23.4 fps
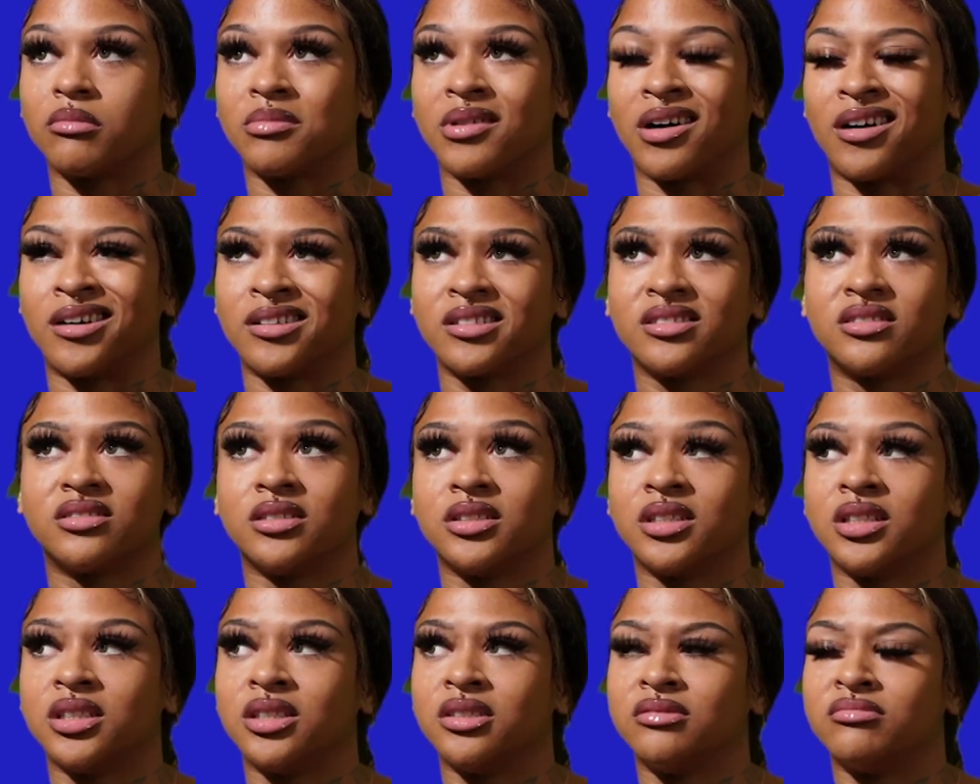
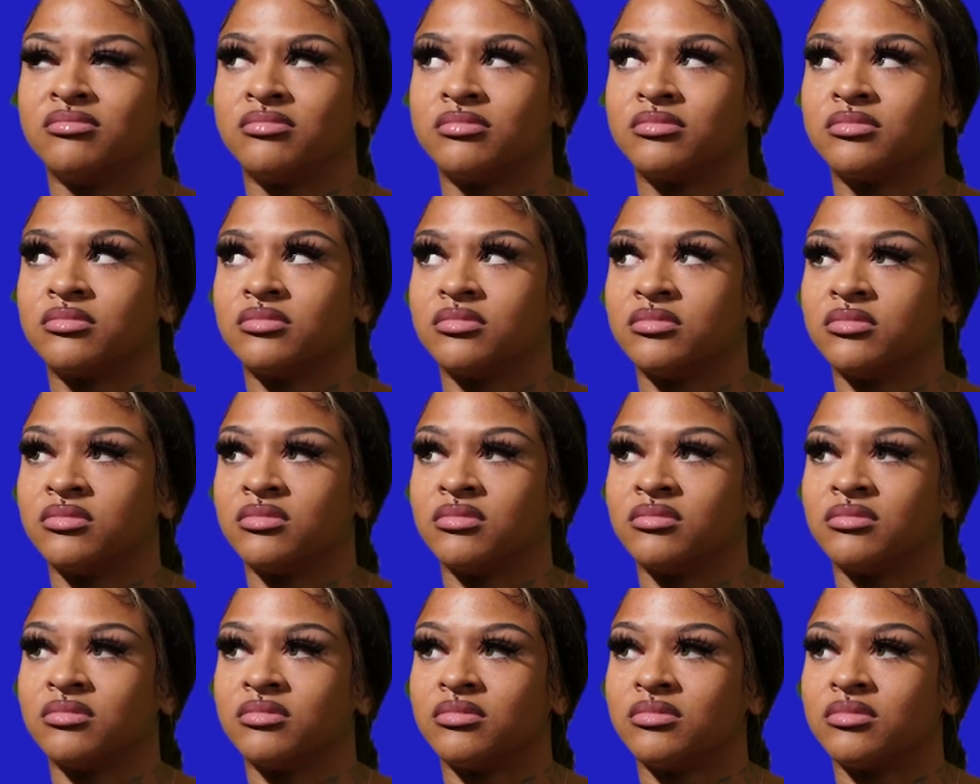Honestly,
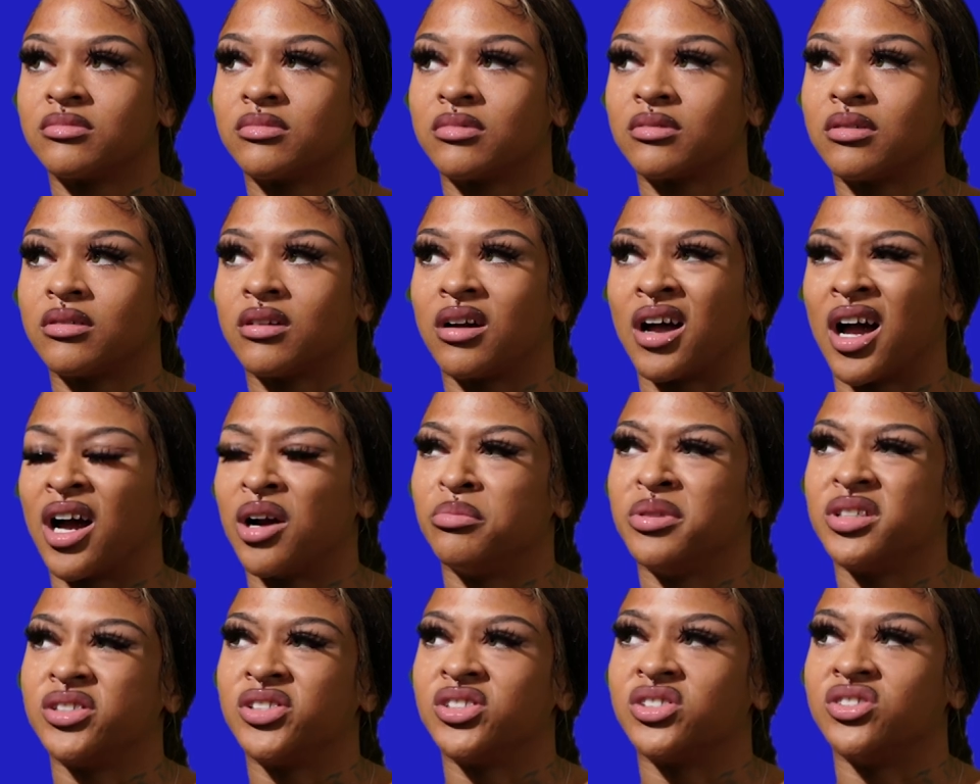how
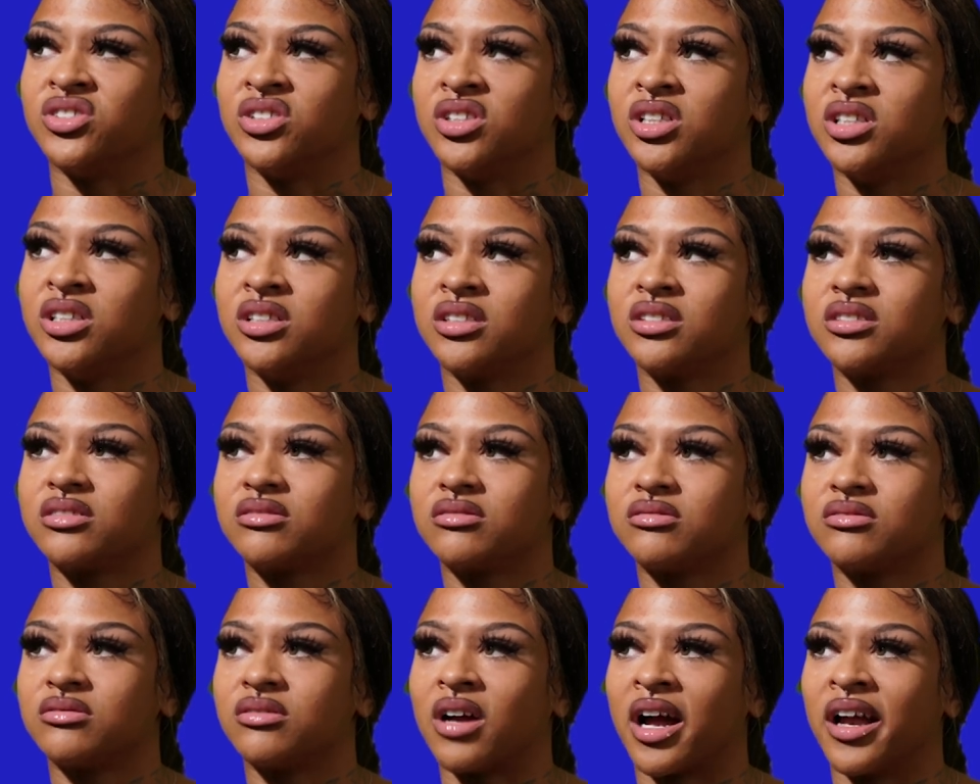bitches look,
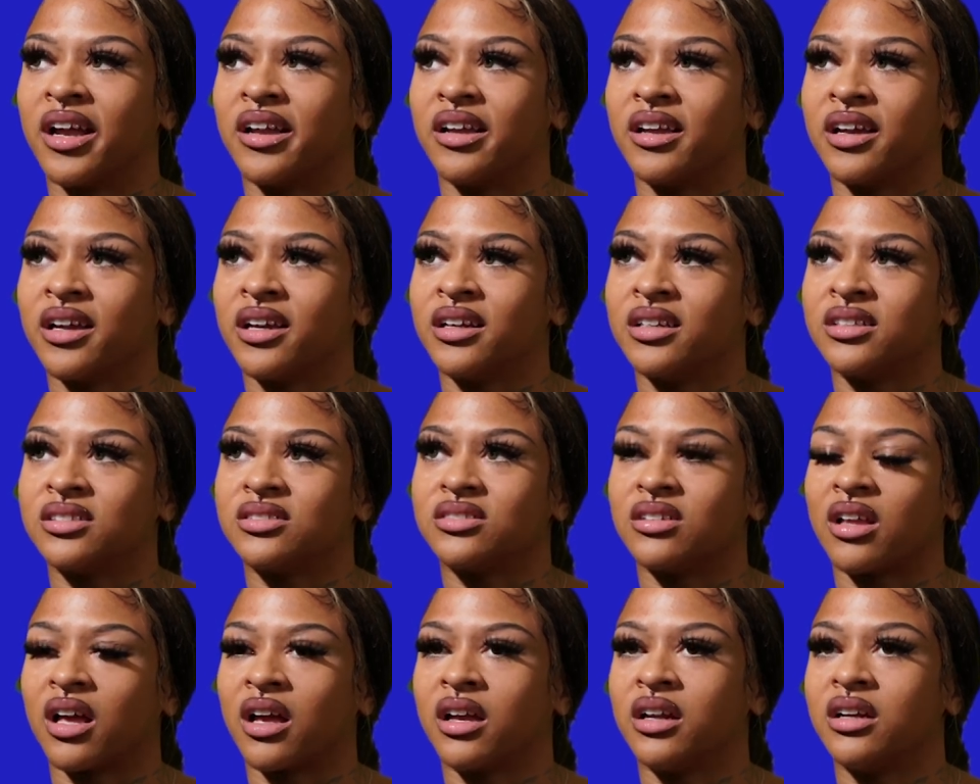I
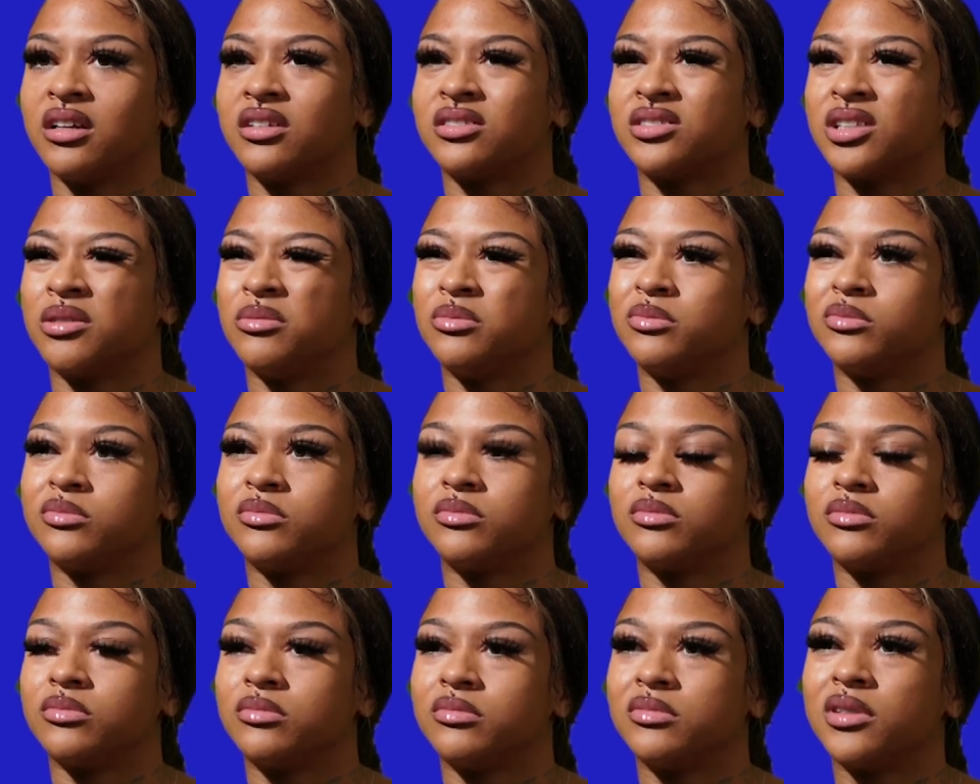guess. Like,
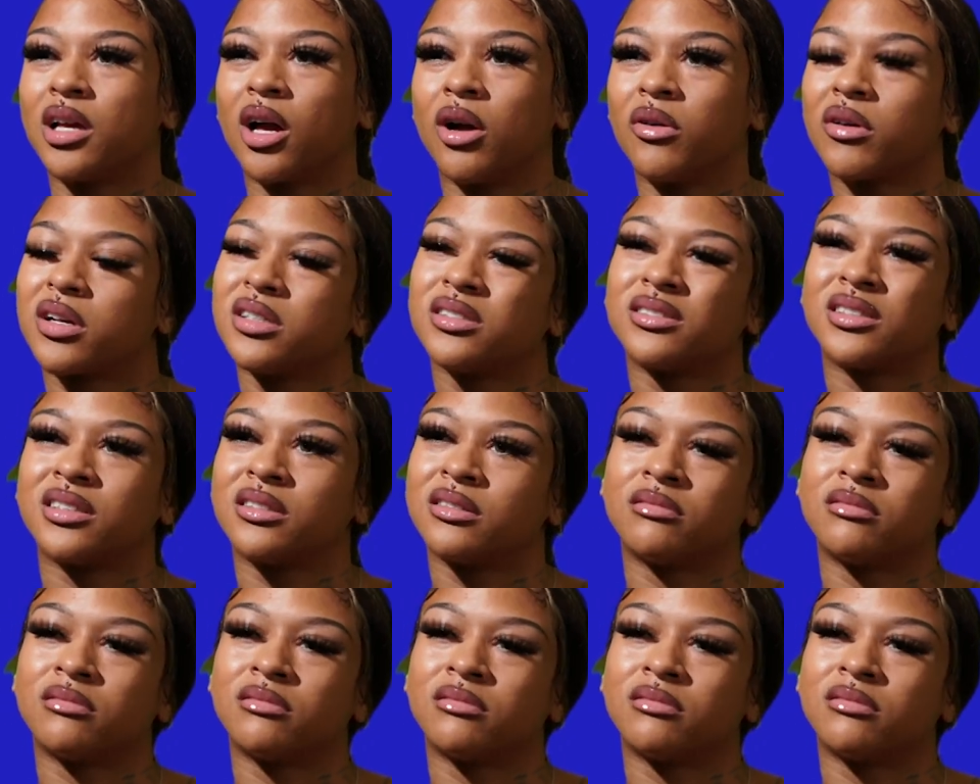cause